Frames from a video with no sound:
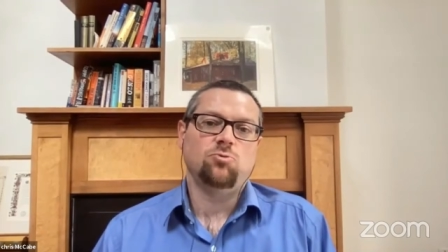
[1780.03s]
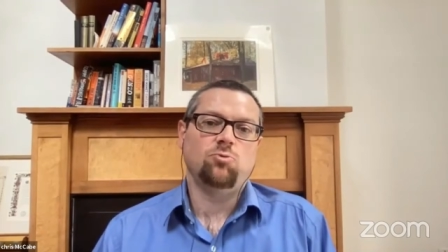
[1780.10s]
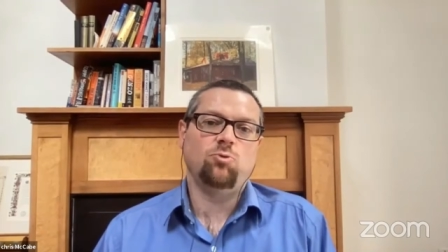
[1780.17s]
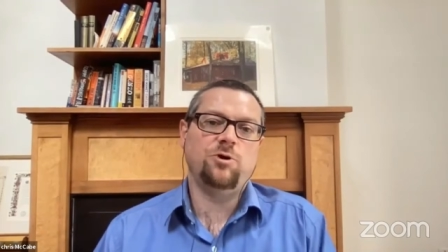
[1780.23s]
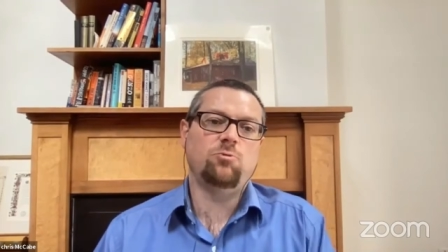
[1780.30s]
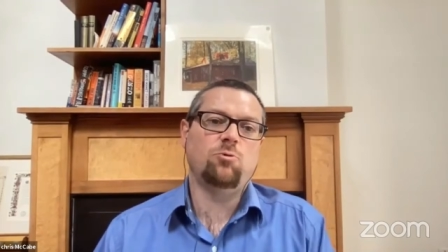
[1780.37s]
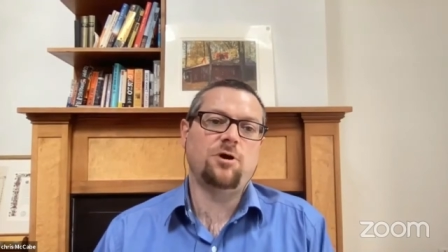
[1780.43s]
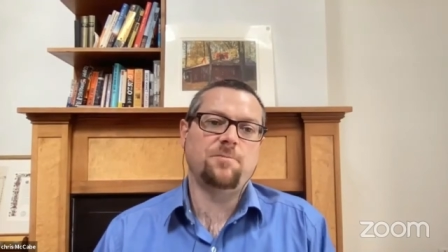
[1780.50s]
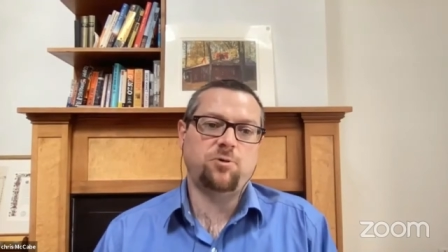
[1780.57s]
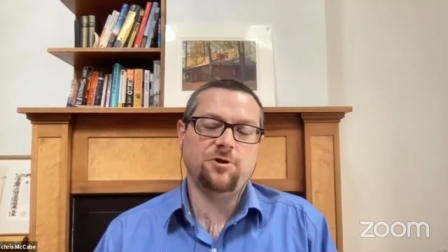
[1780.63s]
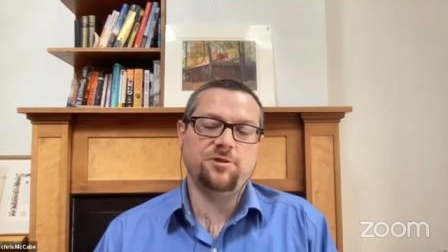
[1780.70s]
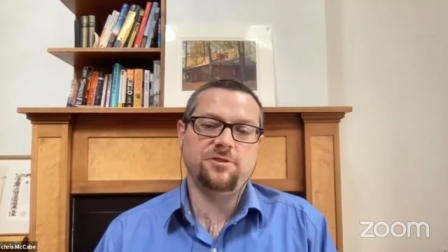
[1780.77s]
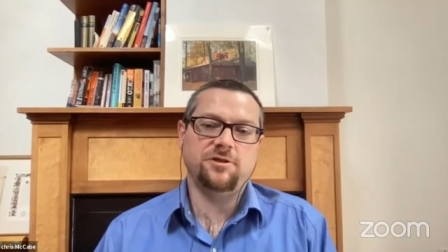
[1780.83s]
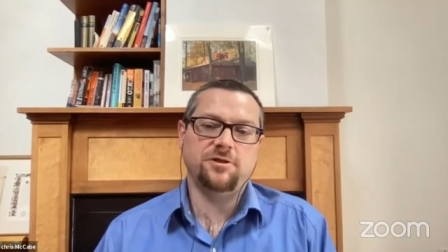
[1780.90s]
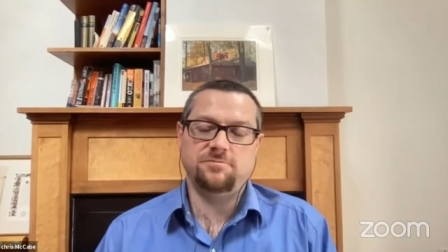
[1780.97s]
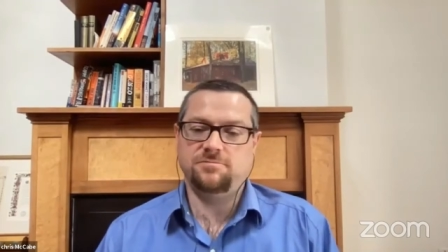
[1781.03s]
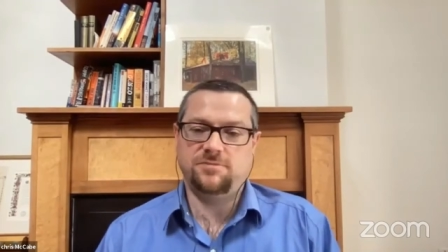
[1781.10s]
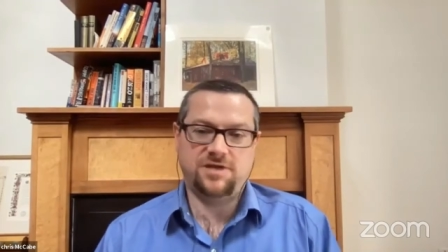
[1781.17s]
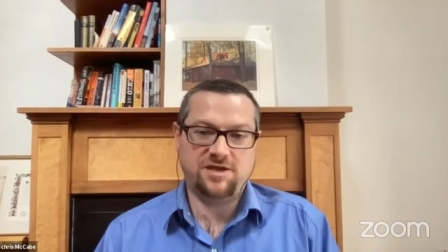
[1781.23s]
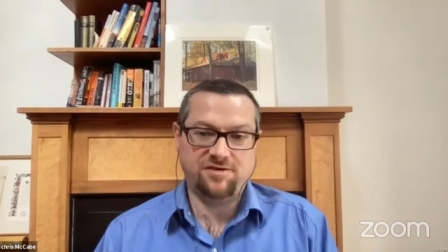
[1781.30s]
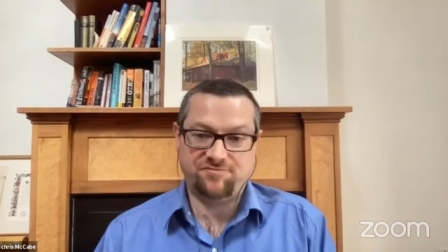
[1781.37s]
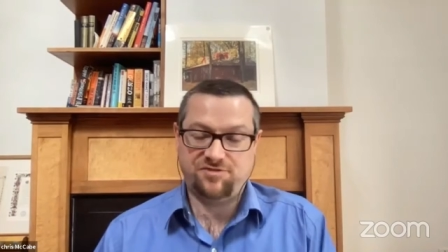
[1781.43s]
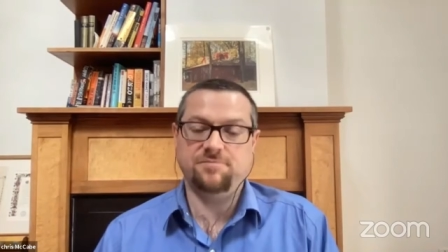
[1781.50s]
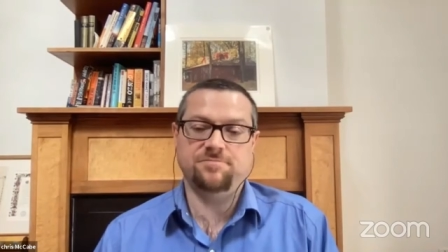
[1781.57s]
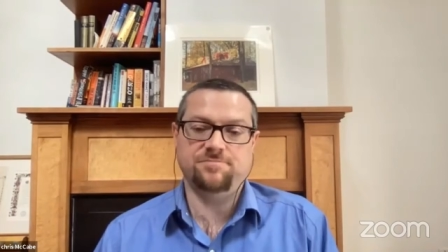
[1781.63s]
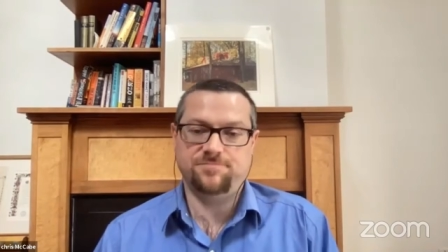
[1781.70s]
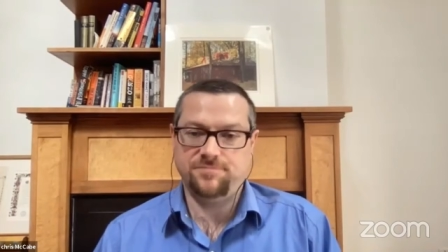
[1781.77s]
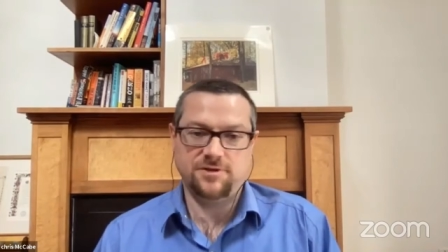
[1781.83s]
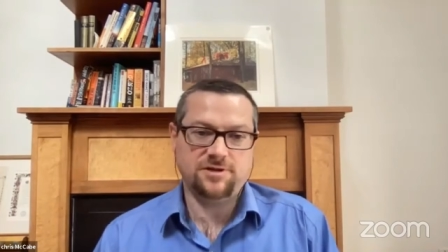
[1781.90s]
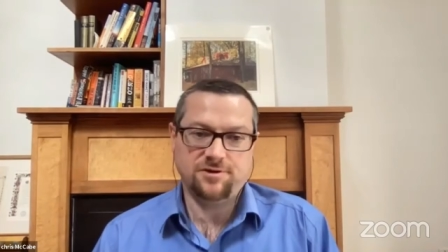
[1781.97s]
we want to put give
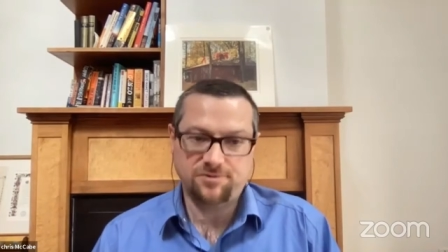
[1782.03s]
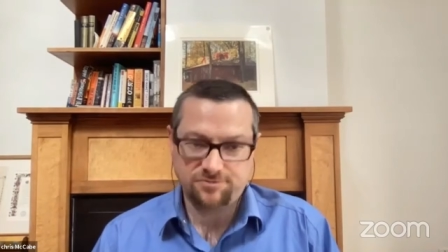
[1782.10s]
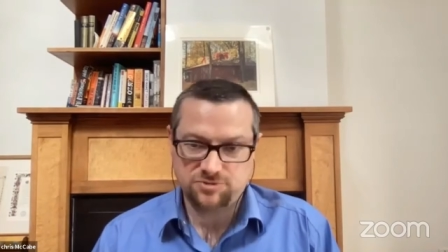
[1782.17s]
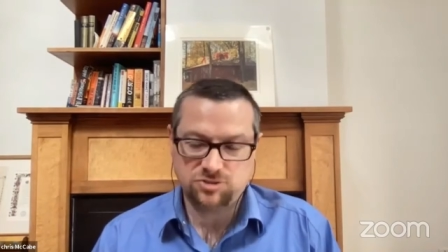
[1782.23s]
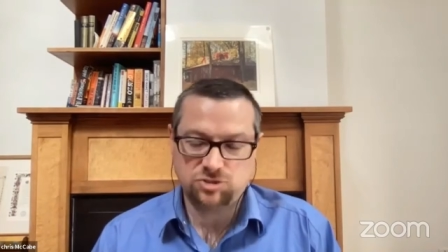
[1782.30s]
them you know